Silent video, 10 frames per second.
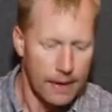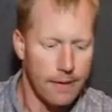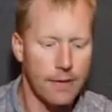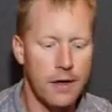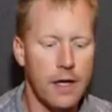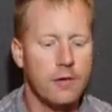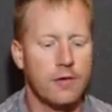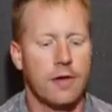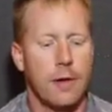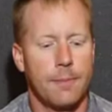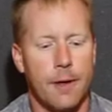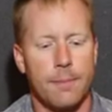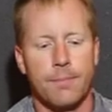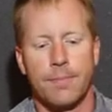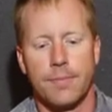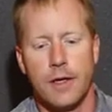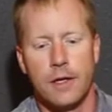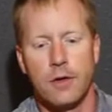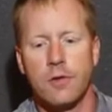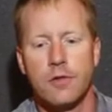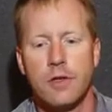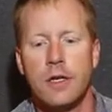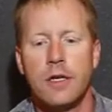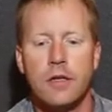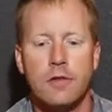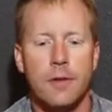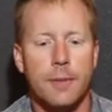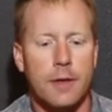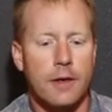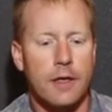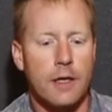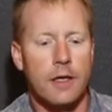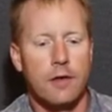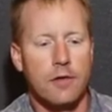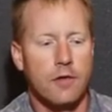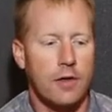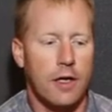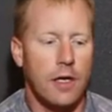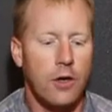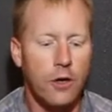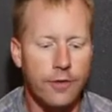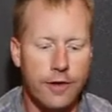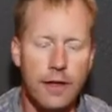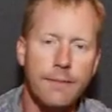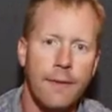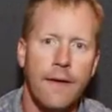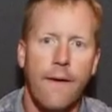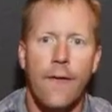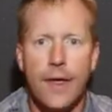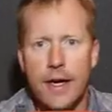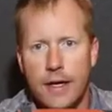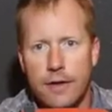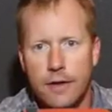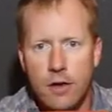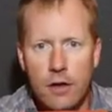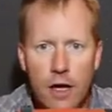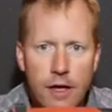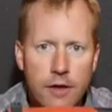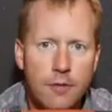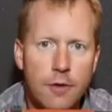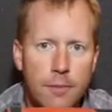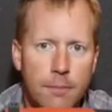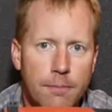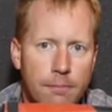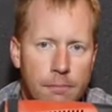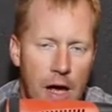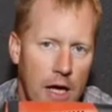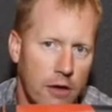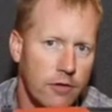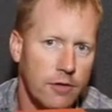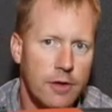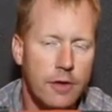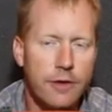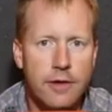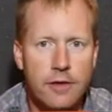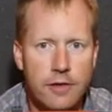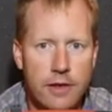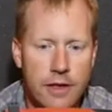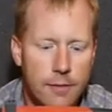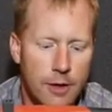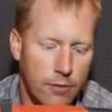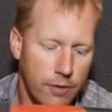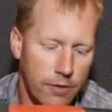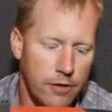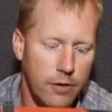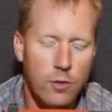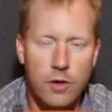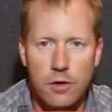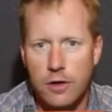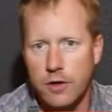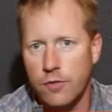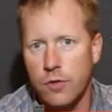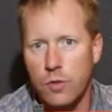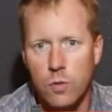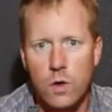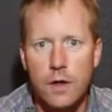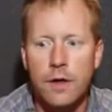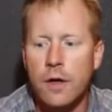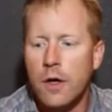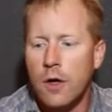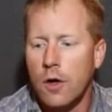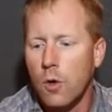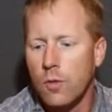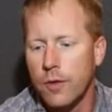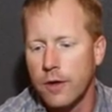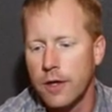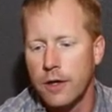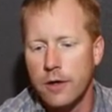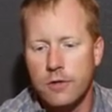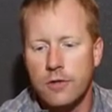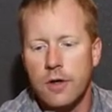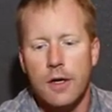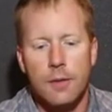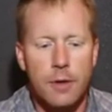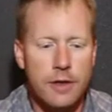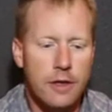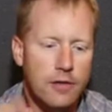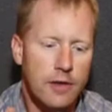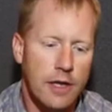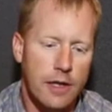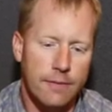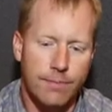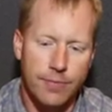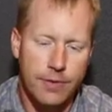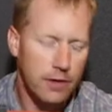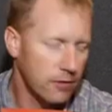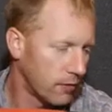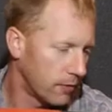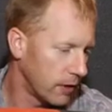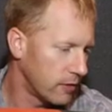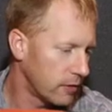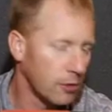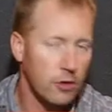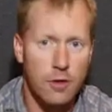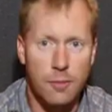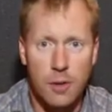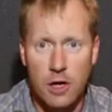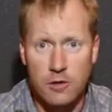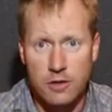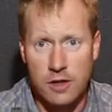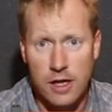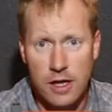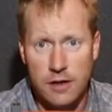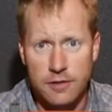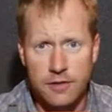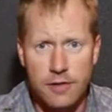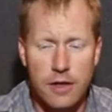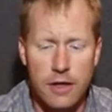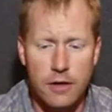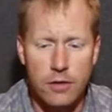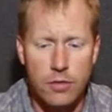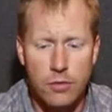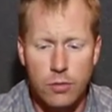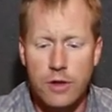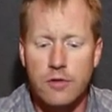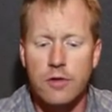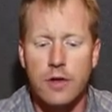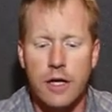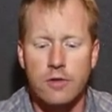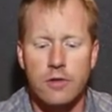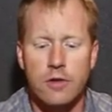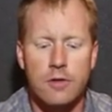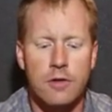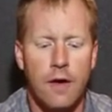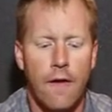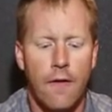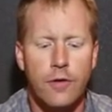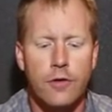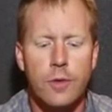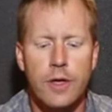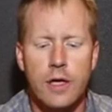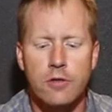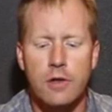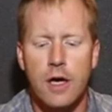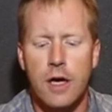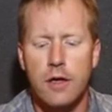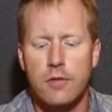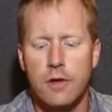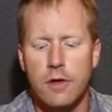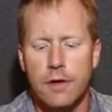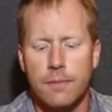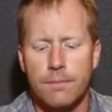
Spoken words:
The next step up that you'll see typically is a Hilti. And there are a lot of different models of Hiltis, and they come out with a new one or a different one over the years. But this, again, this is very similar to the Bosch. It has the 3 selections. This one actually has a,